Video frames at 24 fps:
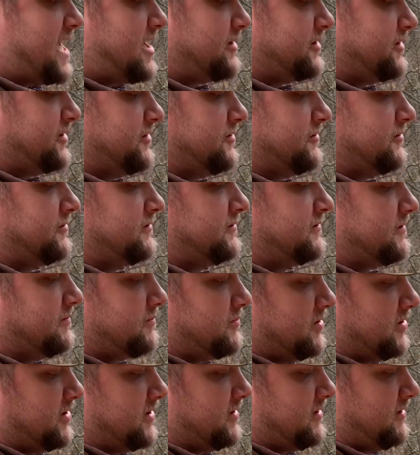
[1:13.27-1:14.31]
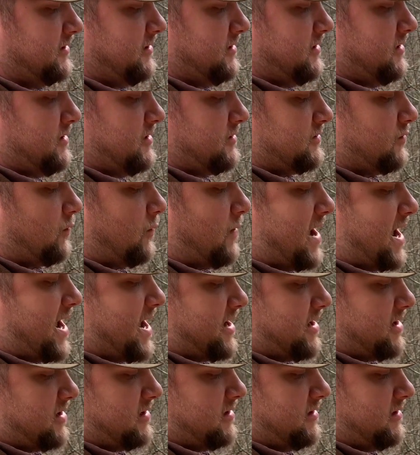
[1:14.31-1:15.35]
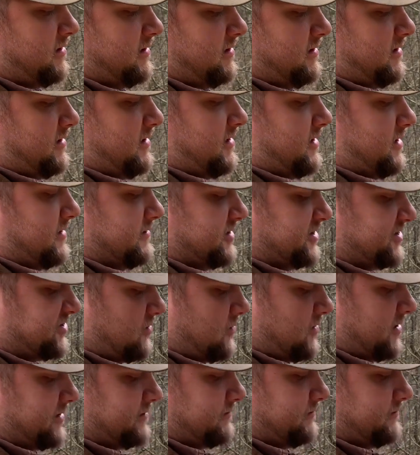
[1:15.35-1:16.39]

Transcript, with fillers: you to put the wire in the joint.